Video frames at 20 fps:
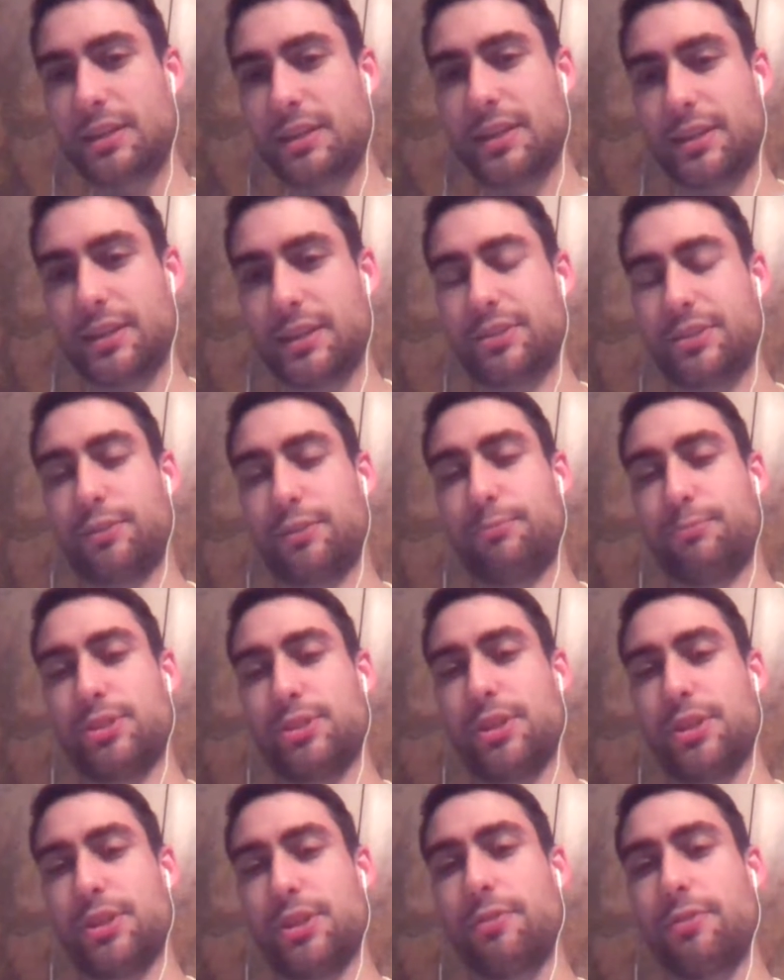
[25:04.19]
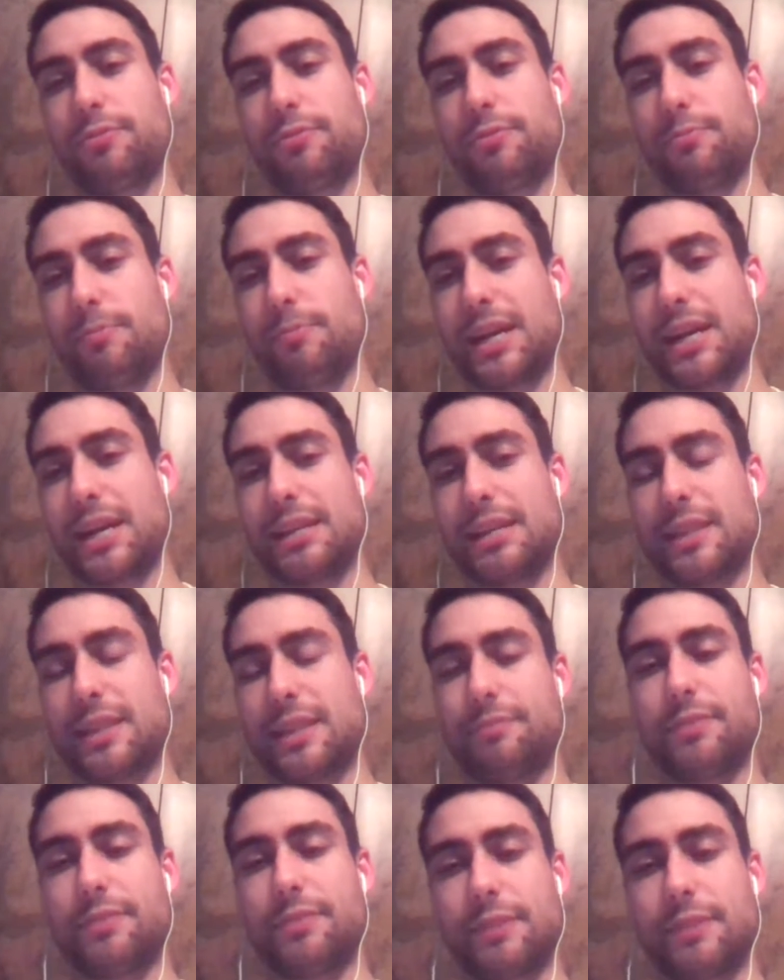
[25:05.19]
in terms of my
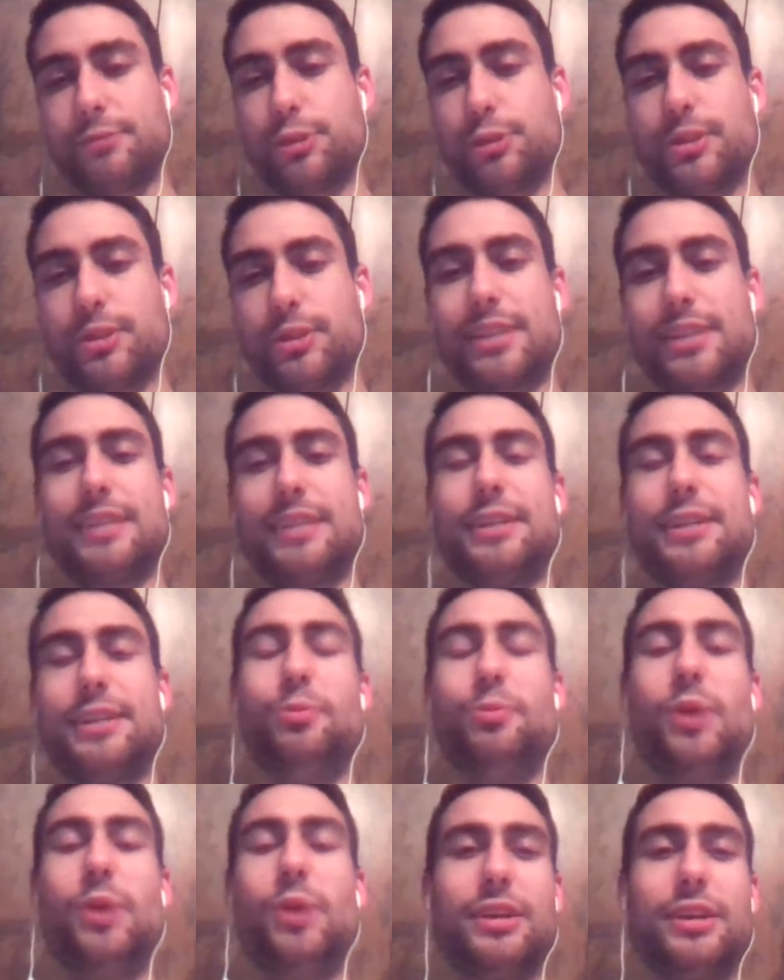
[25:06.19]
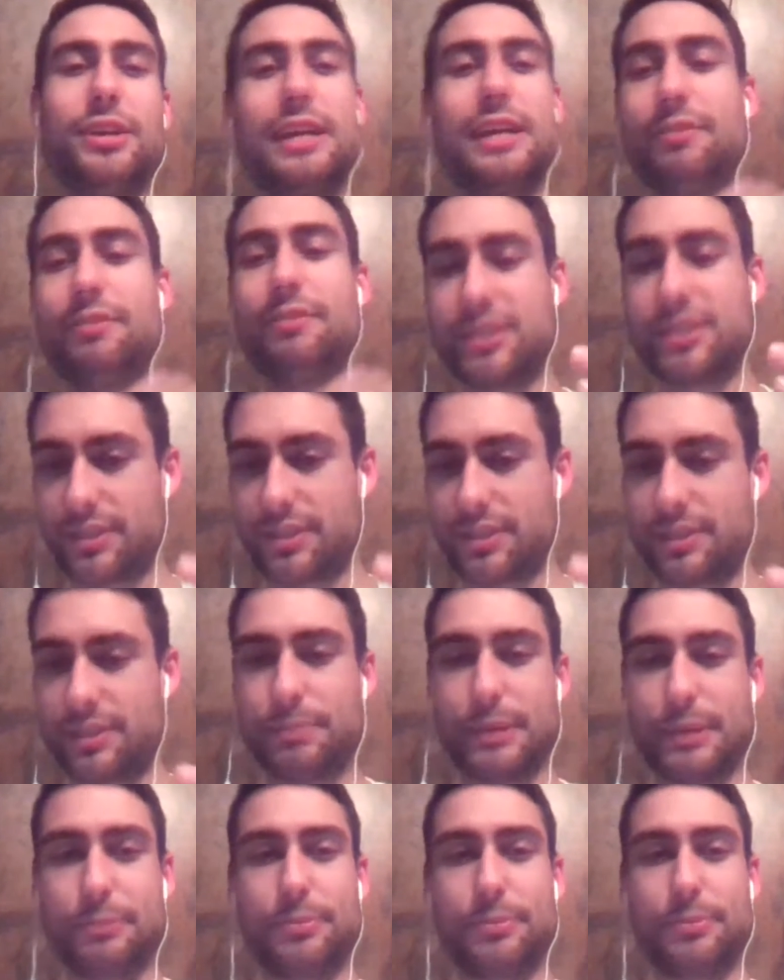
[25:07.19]
top 5 choice. I didn't want, like, obviously
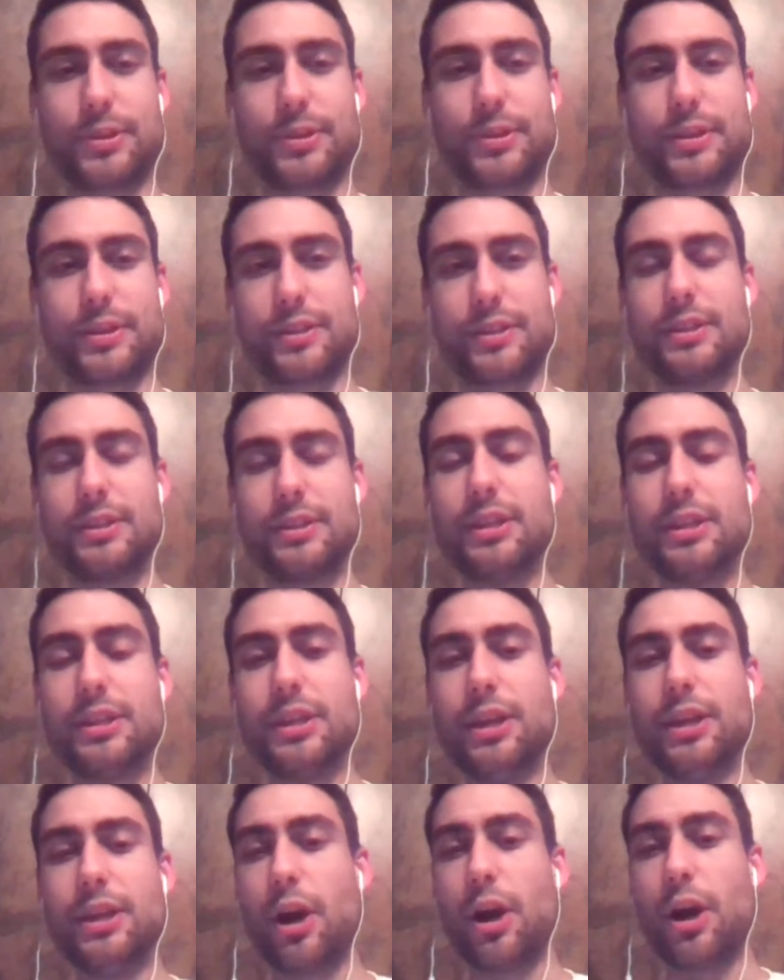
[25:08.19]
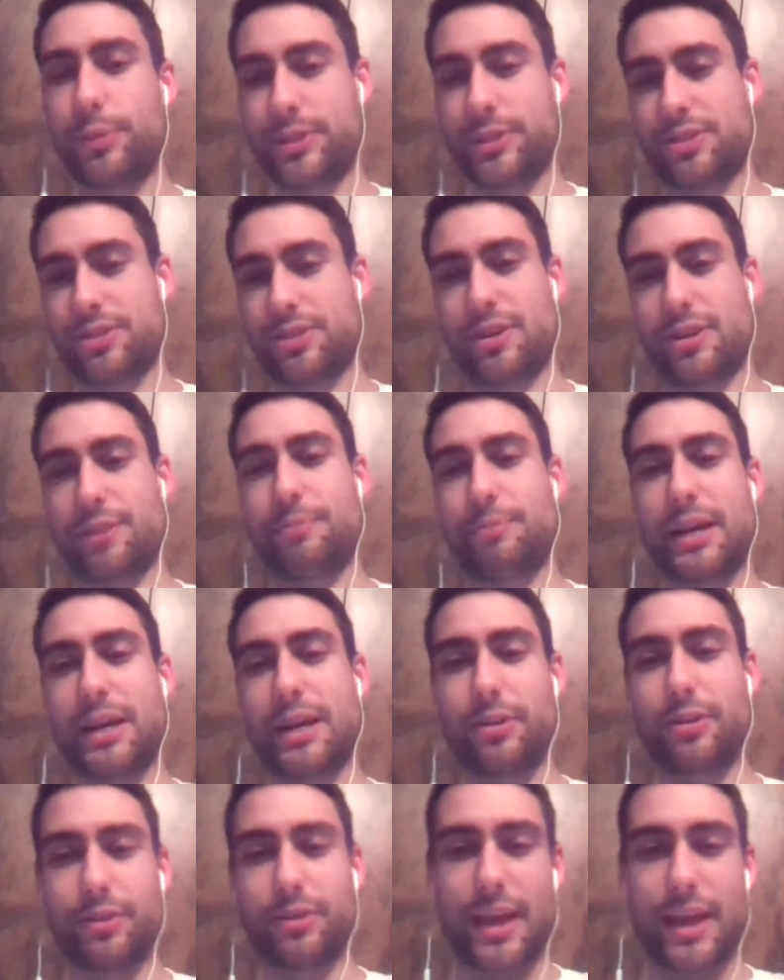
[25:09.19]
people are going to always talk
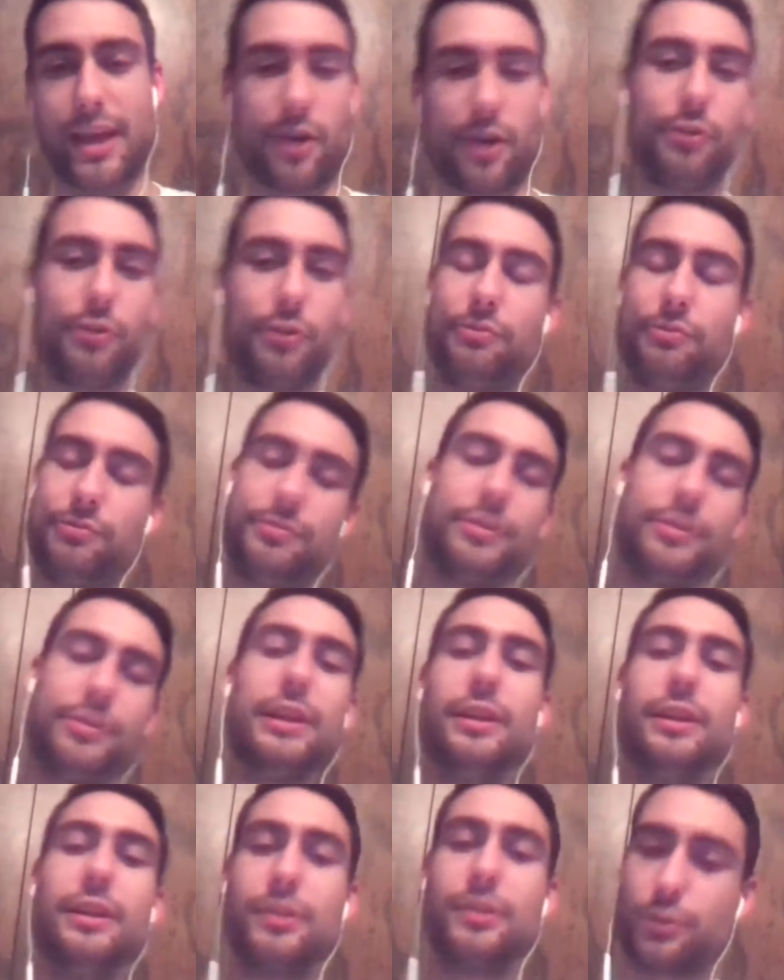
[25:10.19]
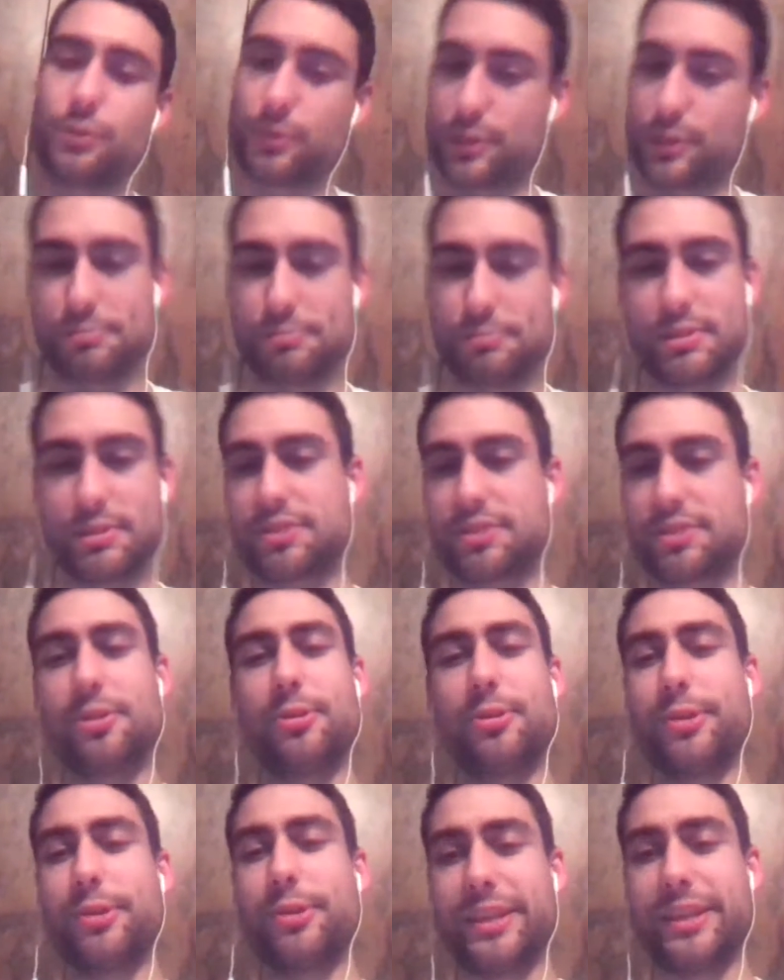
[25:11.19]
about Elf and Christmas
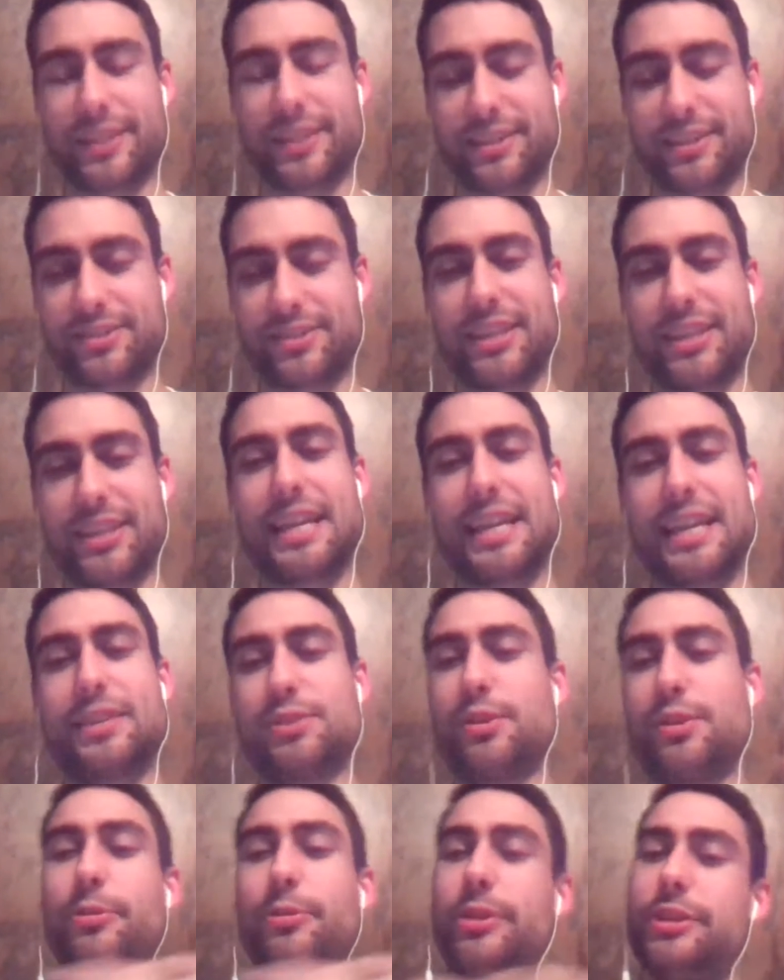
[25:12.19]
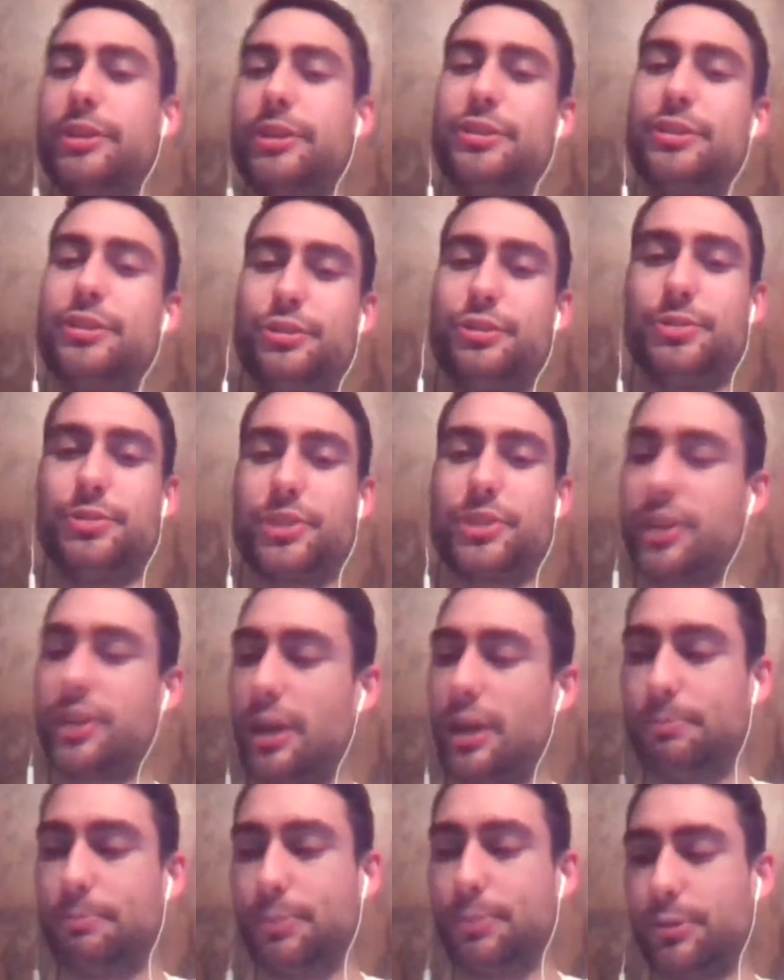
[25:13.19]
Story and things like that. So I wanted to choose a
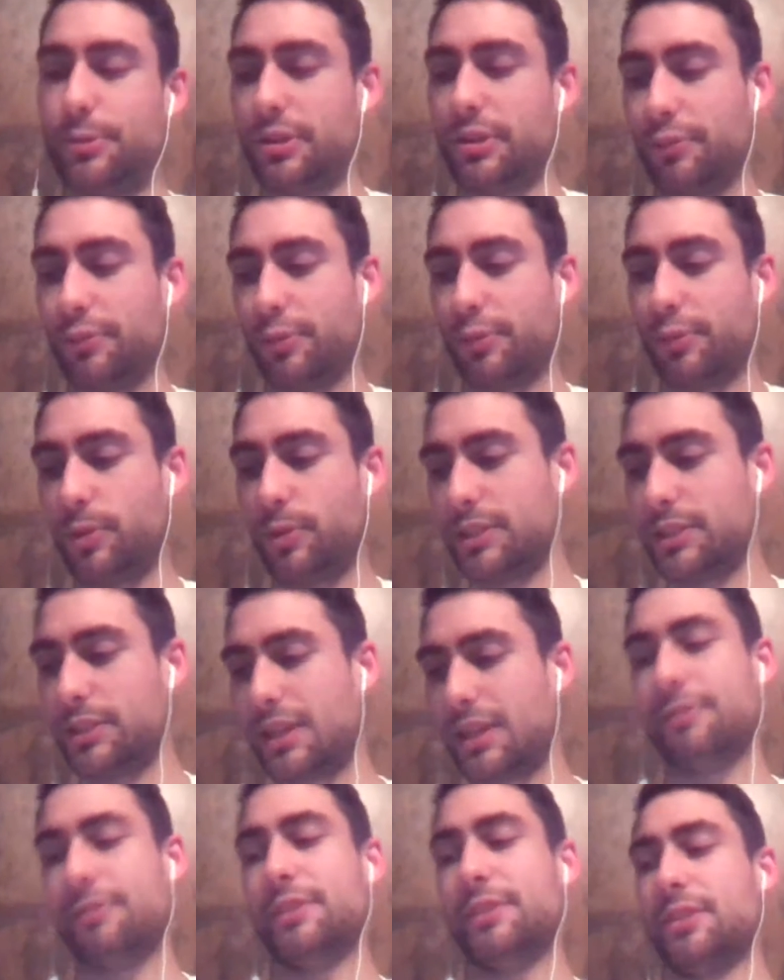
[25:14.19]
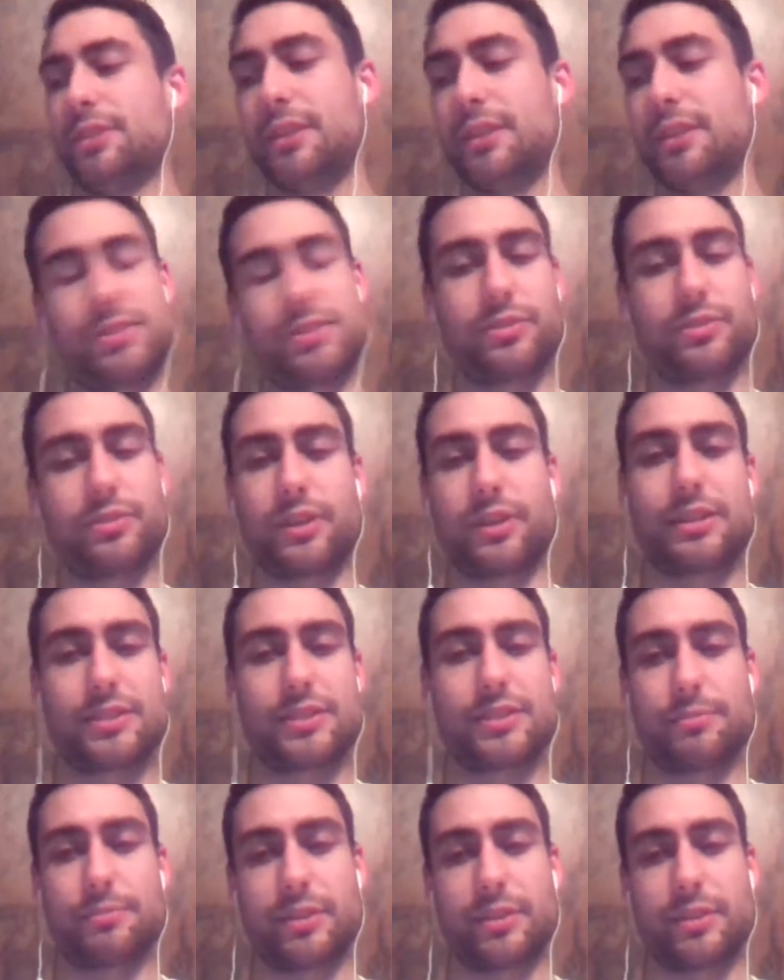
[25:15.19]
couple different ones. Obviously, I've still got
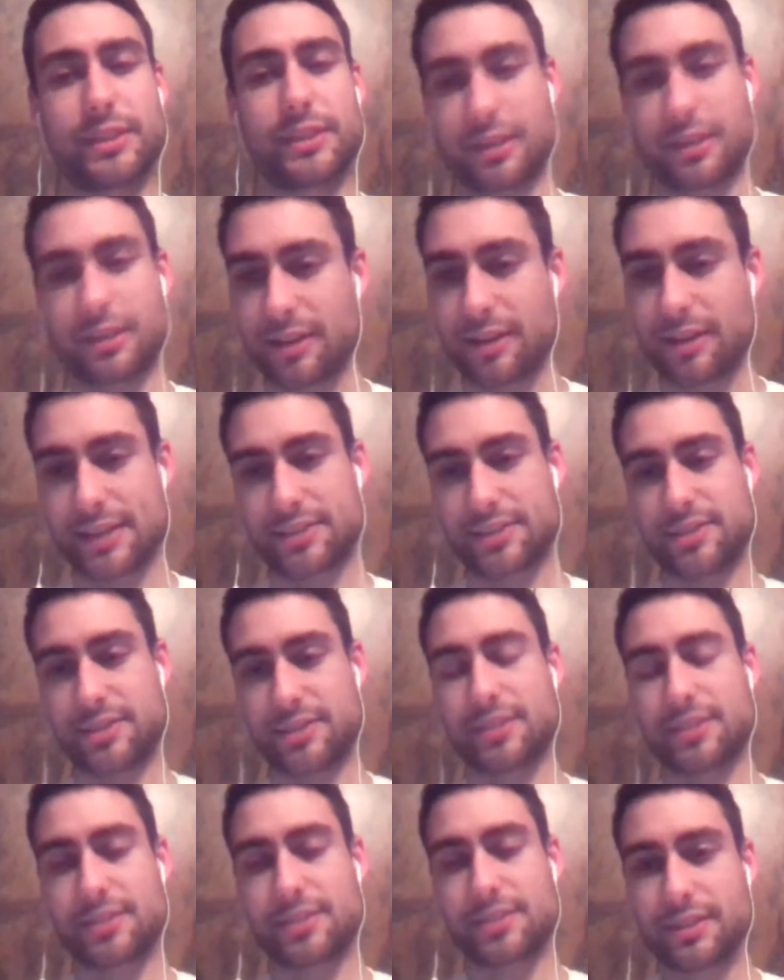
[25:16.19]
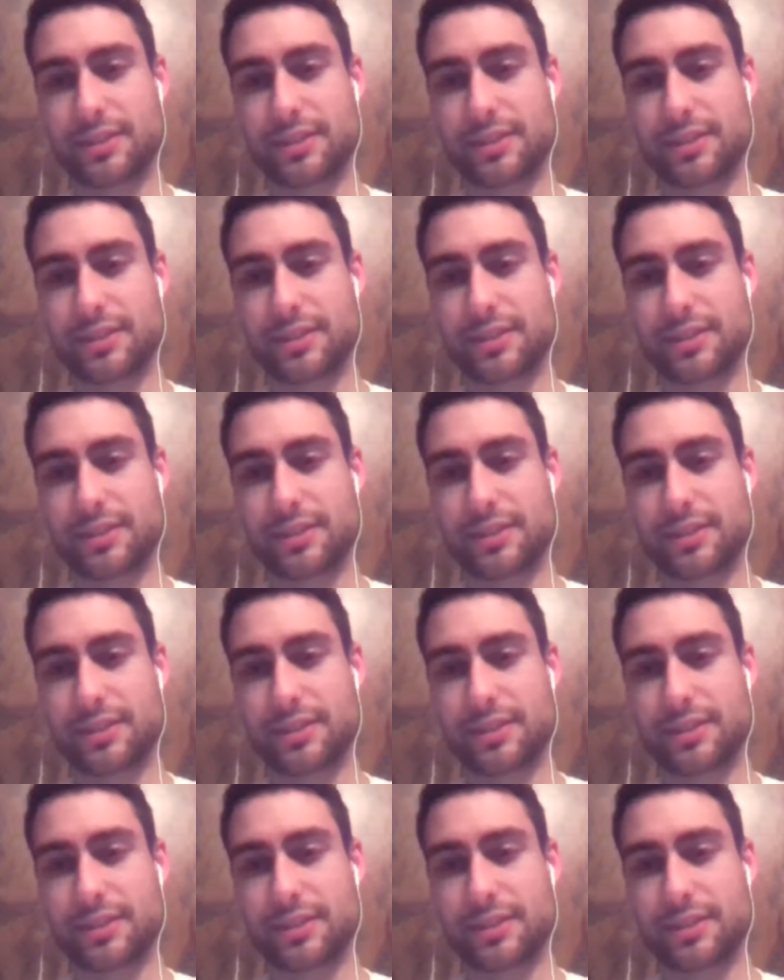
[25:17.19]
some of like the classics